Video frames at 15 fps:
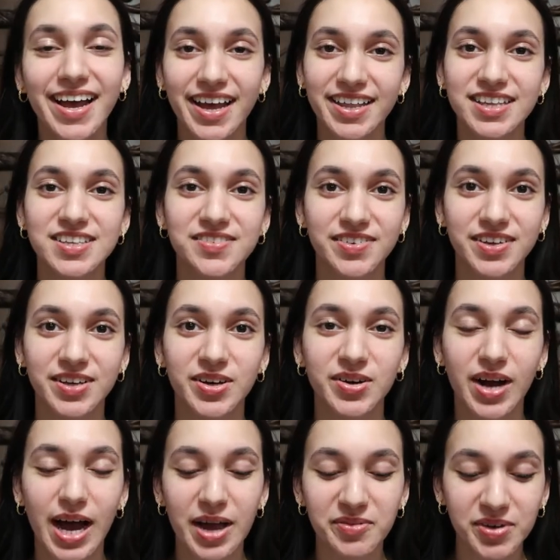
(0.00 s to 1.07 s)
In this
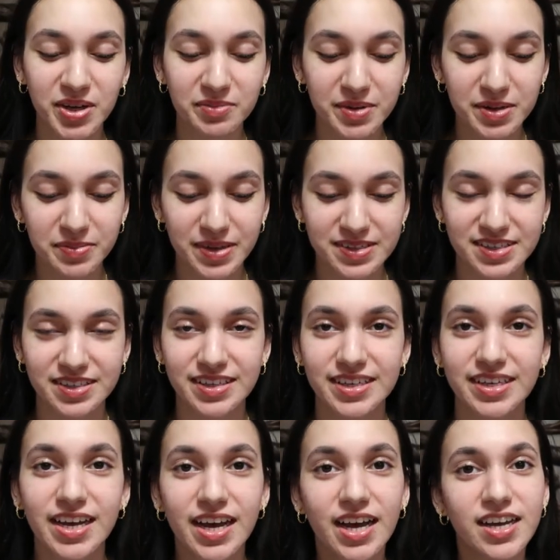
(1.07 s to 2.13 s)
video, I'm going to be
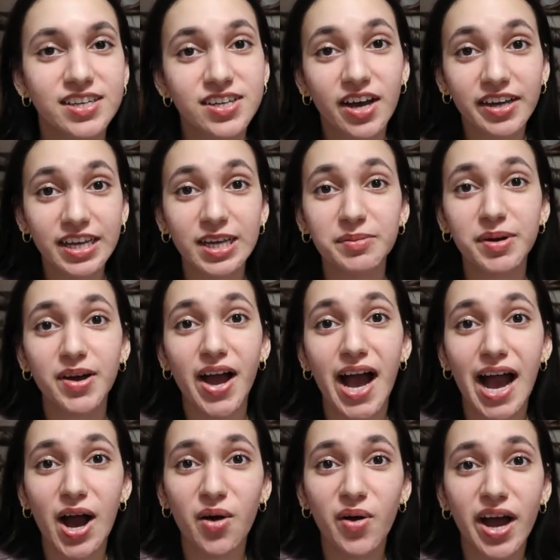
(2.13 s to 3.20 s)
basically talking about
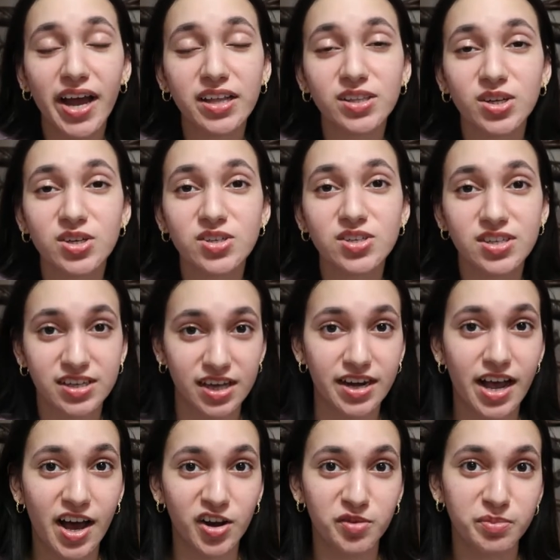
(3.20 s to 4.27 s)
how I learned to get
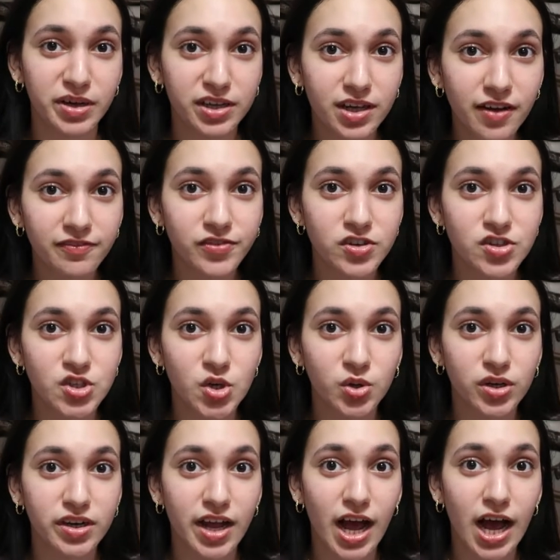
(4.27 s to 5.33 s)
out of my comfort
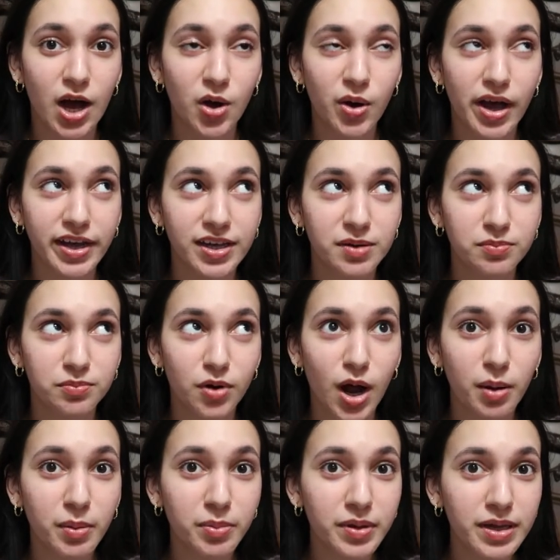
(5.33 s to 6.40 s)
zone and how I can
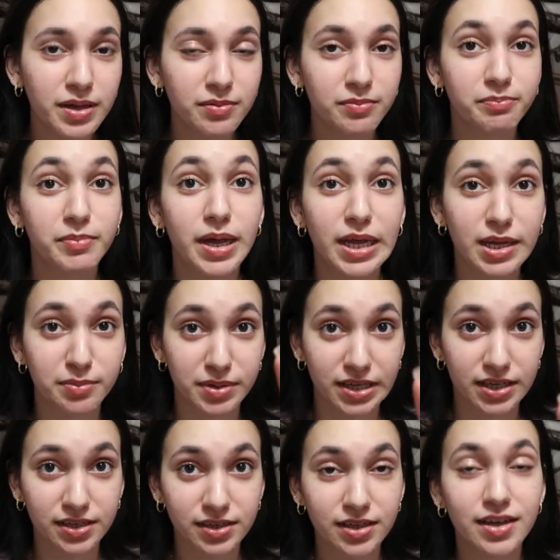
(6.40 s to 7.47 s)
probably,
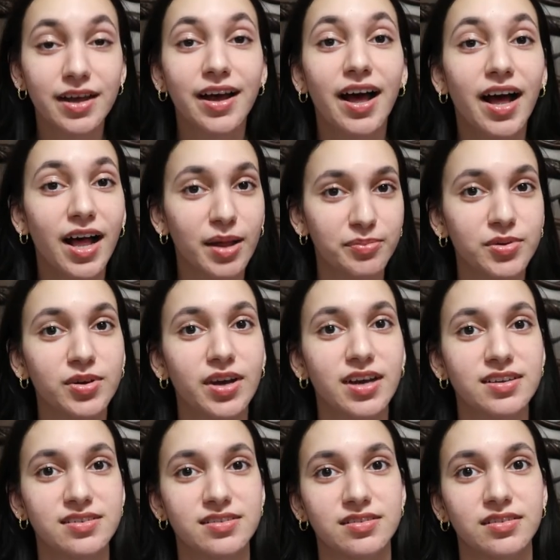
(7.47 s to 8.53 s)
maybe, help you
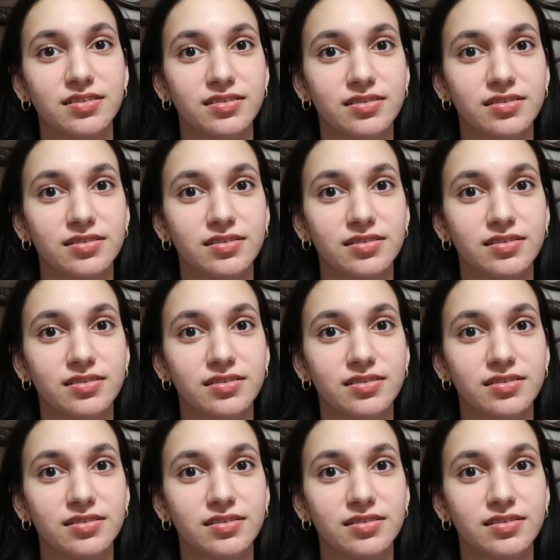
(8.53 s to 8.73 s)
guys.